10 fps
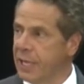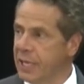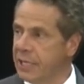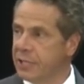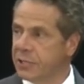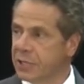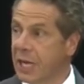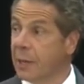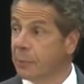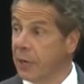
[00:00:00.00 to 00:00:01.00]
is
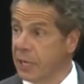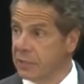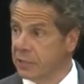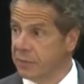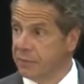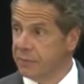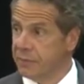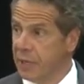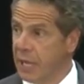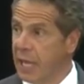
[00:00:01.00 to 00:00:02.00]
comprehensive
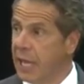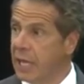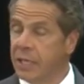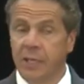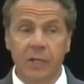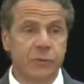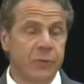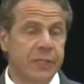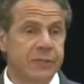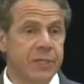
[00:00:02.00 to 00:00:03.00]
and
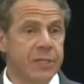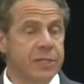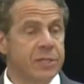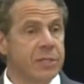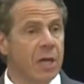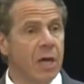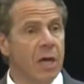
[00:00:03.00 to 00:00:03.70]
addresses